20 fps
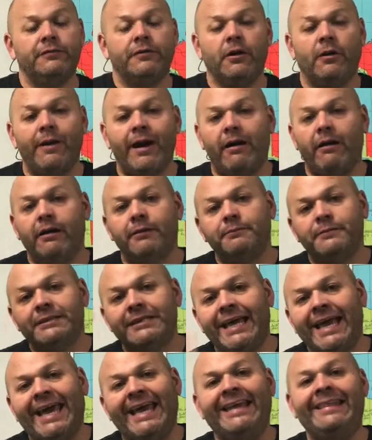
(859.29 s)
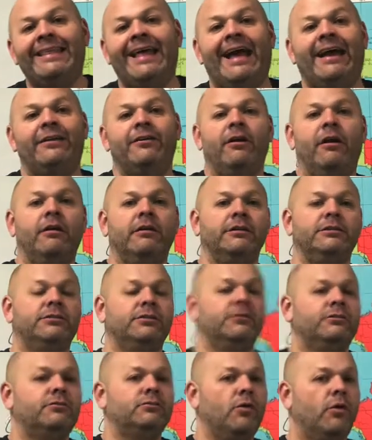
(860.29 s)
Go out, obtain that knowledge.
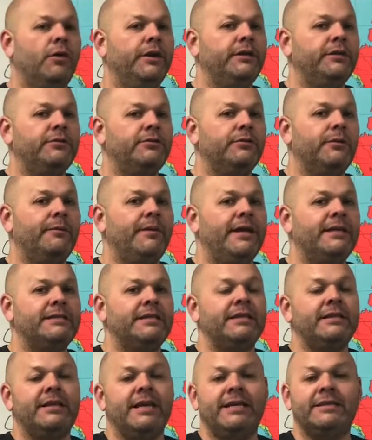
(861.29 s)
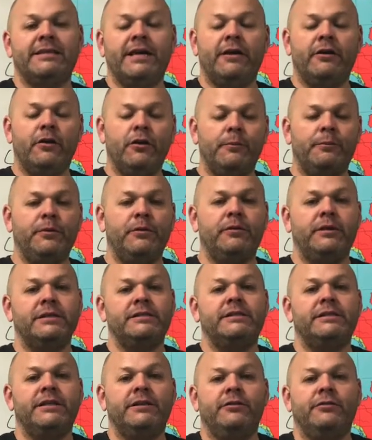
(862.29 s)
You're going to do amazing things. I hope you
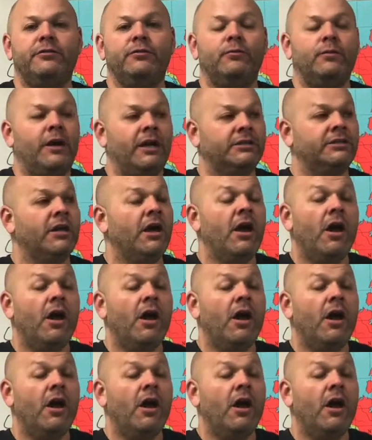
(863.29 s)
continue to watch.